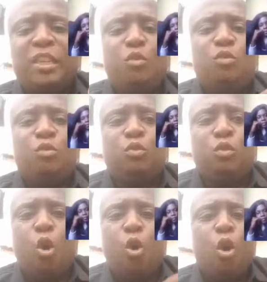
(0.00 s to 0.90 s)
go
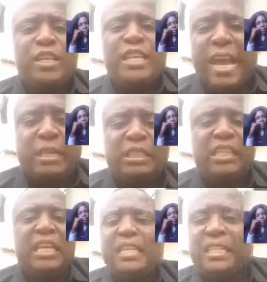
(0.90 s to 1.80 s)
order and sell in
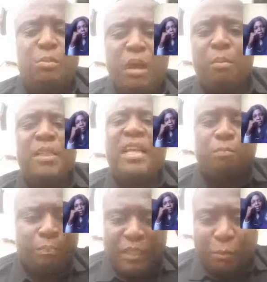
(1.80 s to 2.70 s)
Zimbabwe. It's
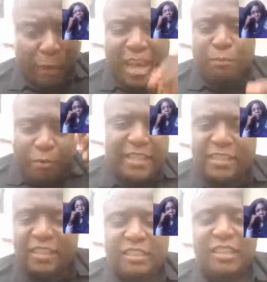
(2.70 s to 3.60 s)
bad practice.
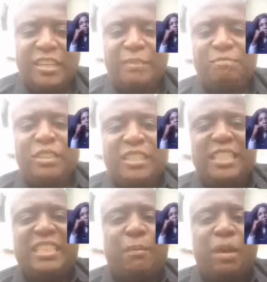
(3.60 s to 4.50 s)
Send someone
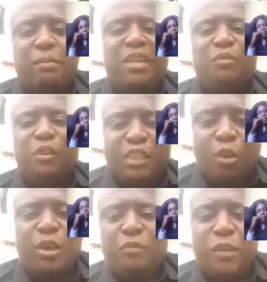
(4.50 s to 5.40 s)
money for a sewing
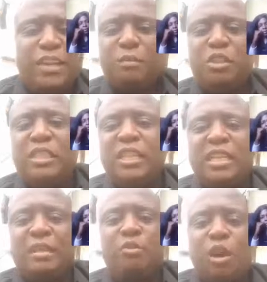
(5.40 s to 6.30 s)
fucking machine. Let them know how
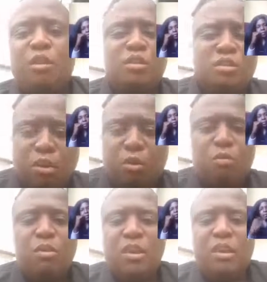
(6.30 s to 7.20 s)
to sew.
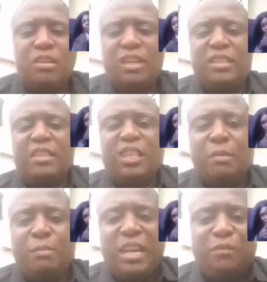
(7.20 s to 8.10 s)
Send money
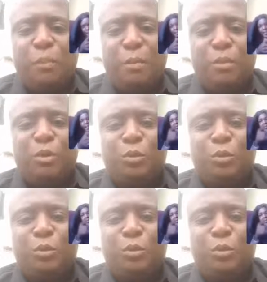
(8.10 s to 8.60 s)
for people to